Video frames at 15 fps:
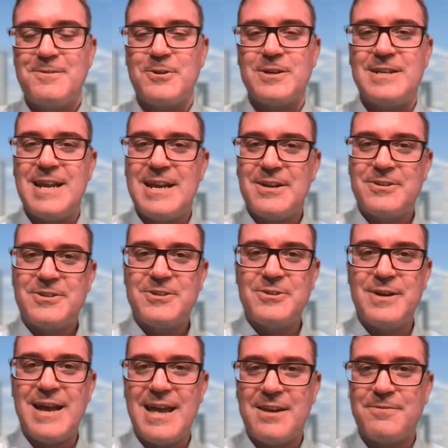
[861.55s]
a day or
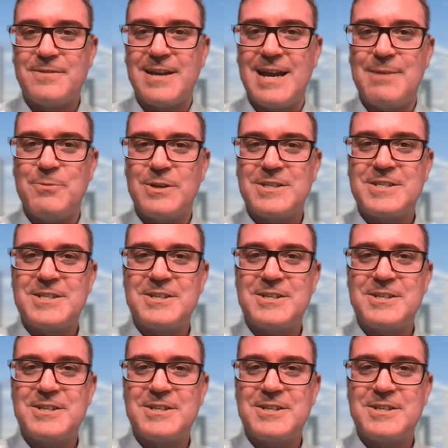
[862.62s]
two ahead of time? What's